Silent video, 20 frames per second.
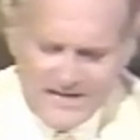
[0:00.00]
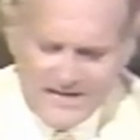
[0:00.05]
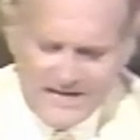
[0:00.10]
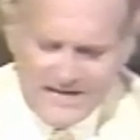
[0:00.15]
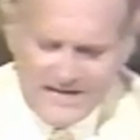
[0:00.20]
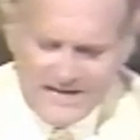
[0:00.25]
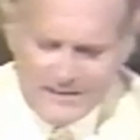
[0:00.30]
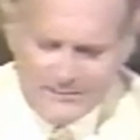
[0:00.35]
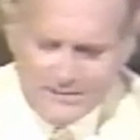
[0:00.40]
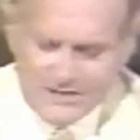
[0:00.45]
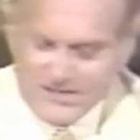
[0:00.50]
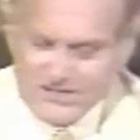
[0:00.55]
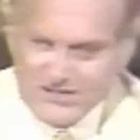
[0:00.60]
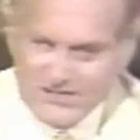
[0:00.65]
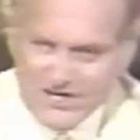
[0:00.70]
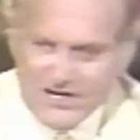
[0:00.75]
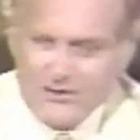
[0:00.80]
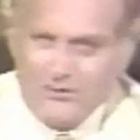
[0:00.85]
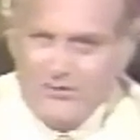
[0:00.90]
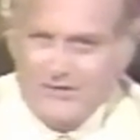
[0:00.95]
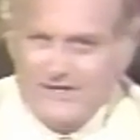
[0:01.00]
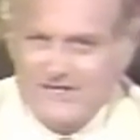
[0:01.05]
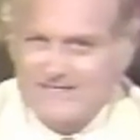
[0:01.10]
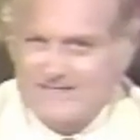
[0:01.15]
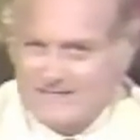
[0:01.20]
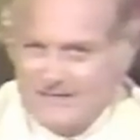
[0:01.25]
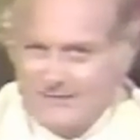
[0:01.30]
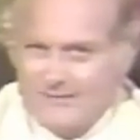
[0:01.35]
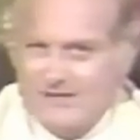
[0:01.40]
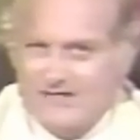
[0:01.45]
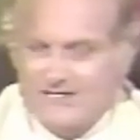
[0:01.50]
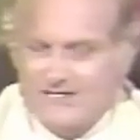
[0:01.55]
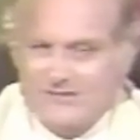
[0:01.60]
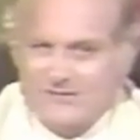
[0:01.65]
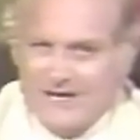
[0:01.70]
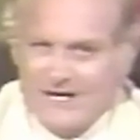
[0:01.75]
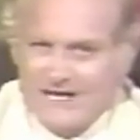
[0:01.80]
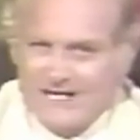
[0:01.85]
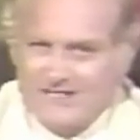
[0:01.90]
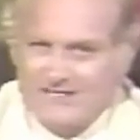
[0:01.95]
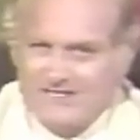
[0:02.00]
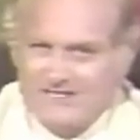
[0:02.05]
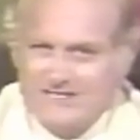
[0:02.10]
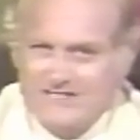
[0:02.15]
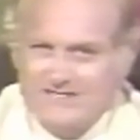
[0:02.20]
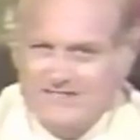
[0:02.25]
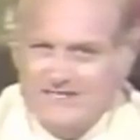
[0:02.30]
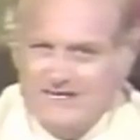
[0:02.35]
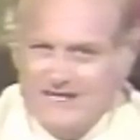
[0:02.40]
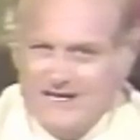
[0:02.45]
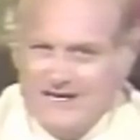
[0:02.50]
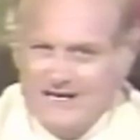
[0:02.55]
And I'm going to share with you some of the strategies